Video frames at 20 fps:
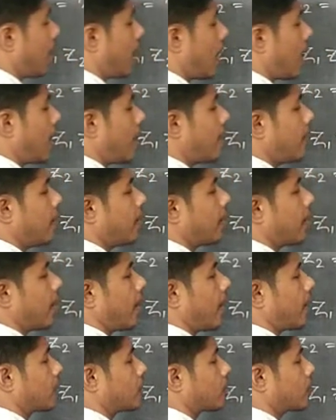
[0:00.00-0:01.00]
I
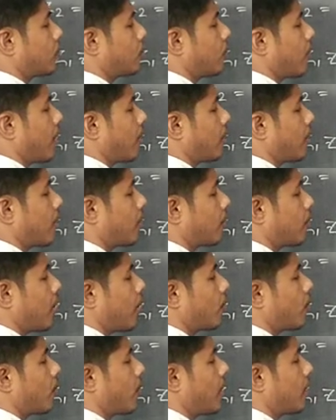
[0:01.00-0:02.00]
x2 y1, we
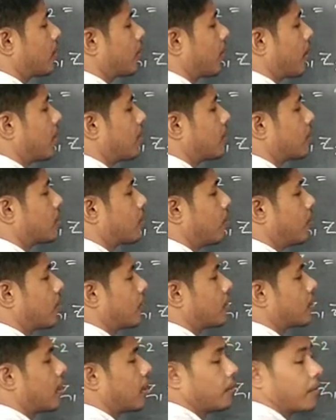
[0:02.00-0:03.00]
have to multiply this whole
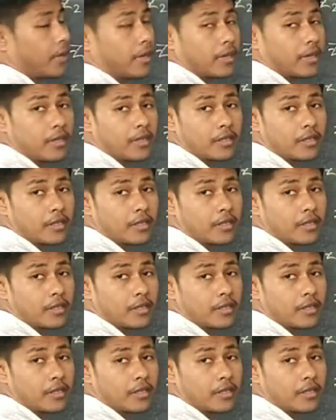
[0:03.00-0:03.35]
result with